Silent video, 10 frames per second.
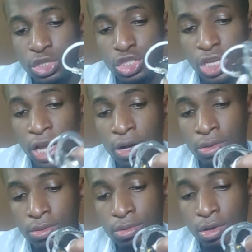
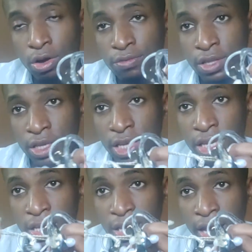shell of the
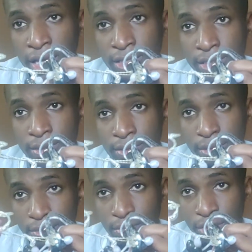EDX,
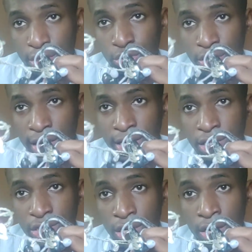they should take
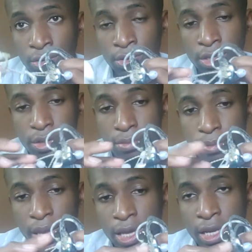this shell,
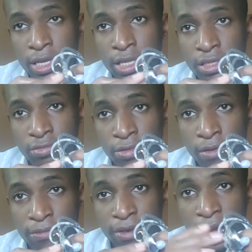make it in this
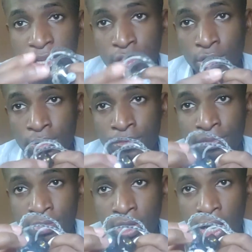form factor,
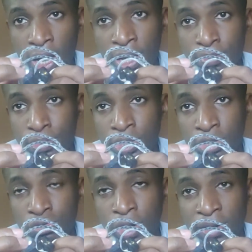and put the
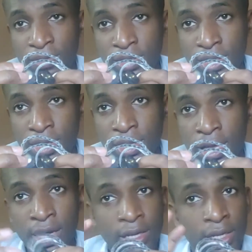drivers in
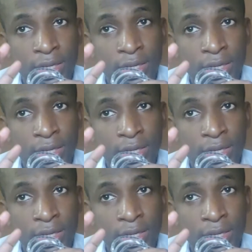there.